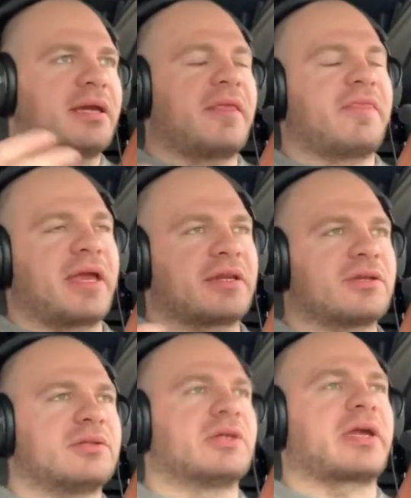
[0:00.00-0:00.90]
and then
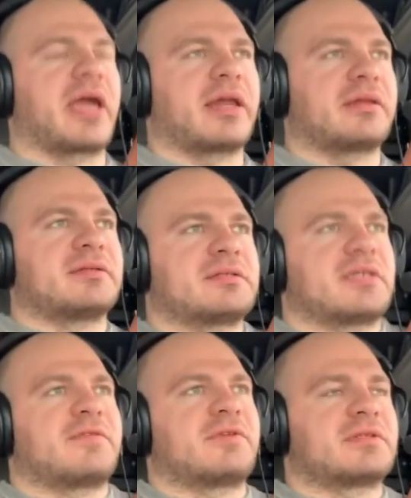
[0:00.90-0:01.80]
you look at it to
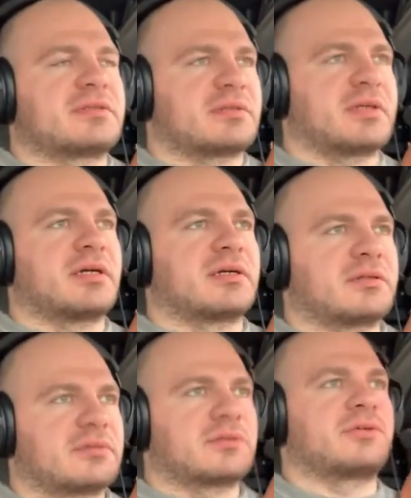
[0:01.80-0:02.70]
see if it's
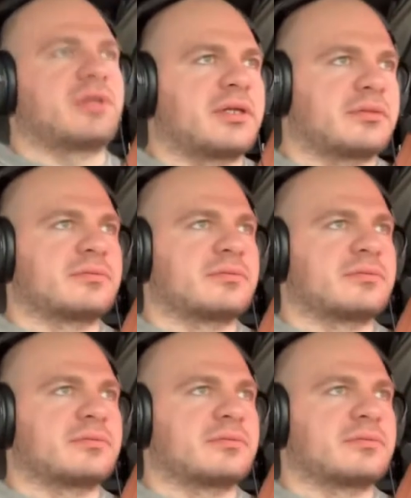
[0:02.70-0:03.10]
green.